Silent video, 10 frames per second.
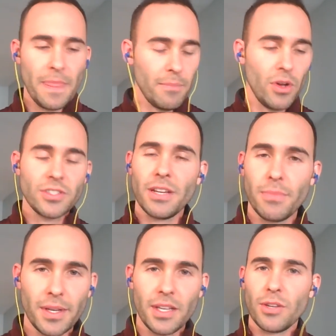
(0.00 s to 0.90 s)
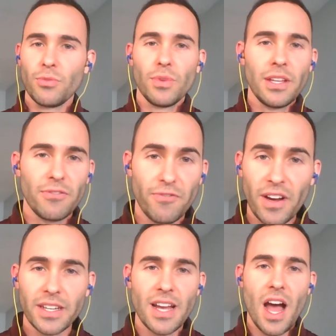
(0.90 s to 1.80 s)
multimillionaire, really
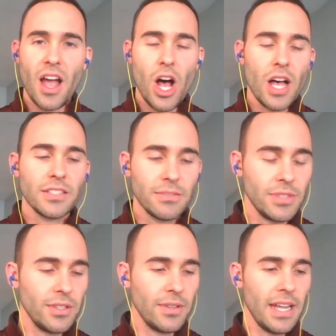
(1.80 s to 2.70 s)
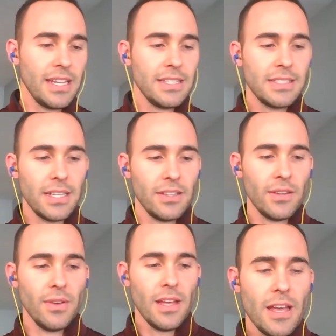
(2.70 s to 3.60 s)
fun guy, awesome dude, and he said, you know,